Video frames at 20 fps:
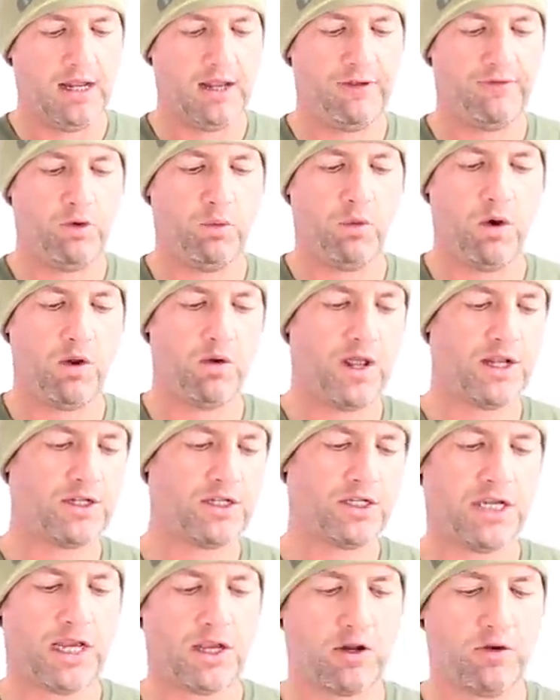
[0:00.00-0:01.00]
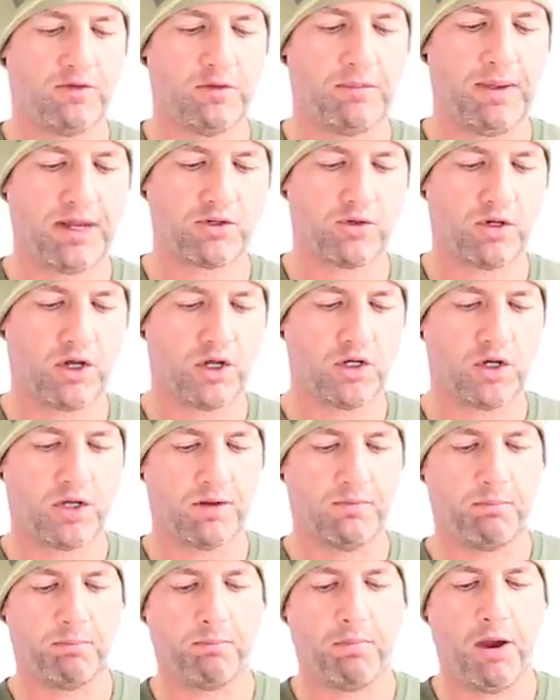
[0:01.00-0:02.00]
If you want, as you're taking off the battery guard, you
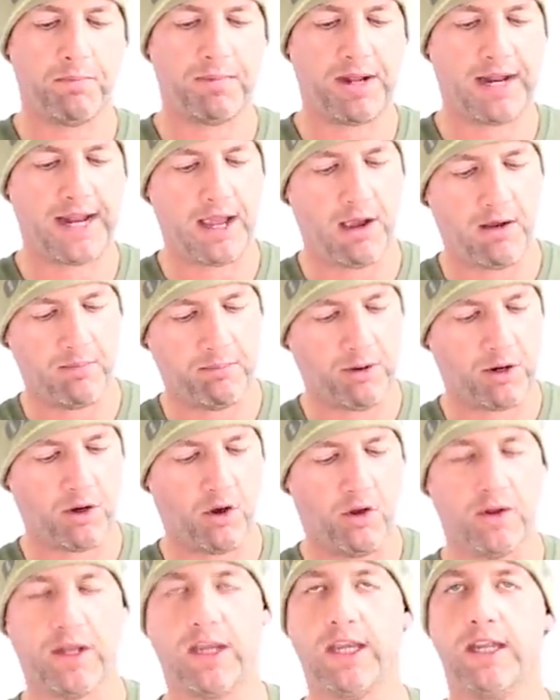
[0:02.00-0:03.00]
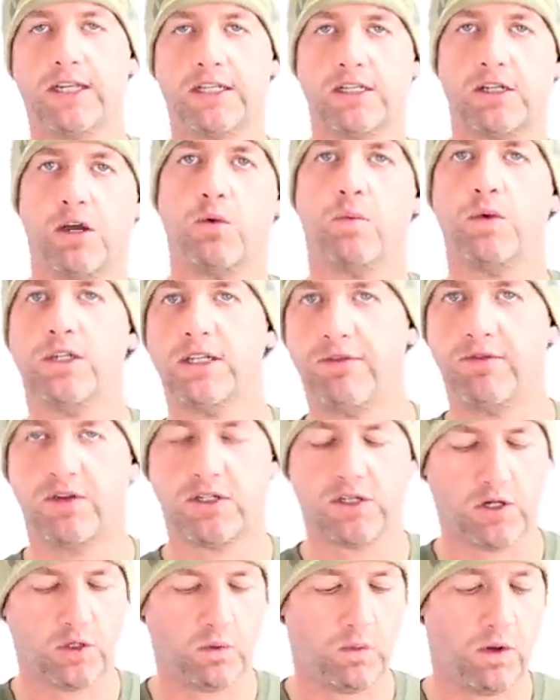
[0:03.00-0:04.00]
can pop that out and put it on either side, whichever
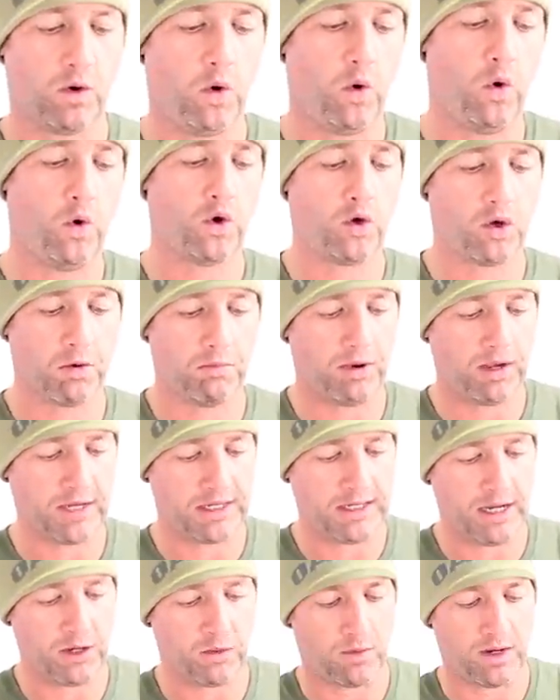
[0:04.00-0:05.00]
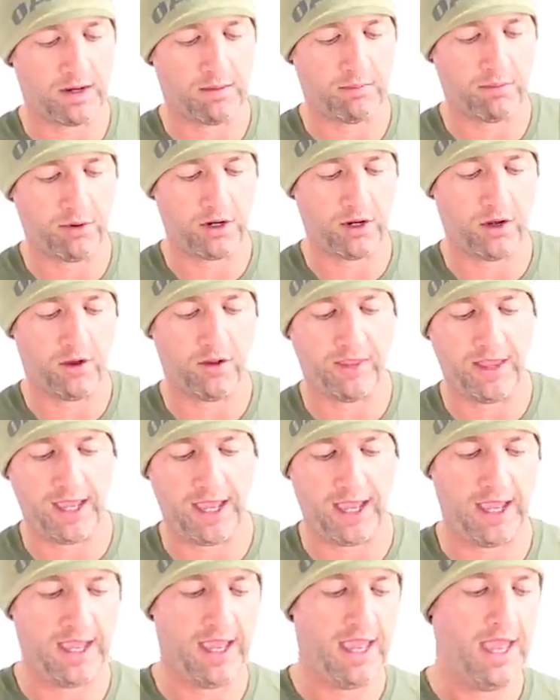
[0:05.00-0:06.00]
side you want, or you can buy another one and put it on
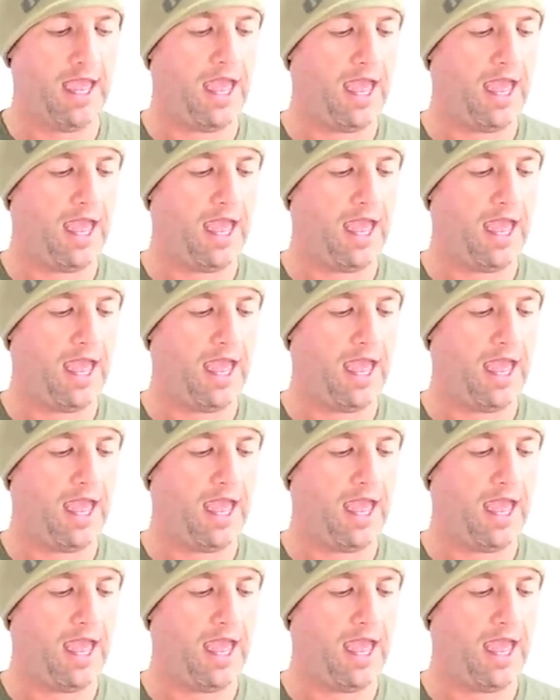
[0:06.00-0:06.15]
there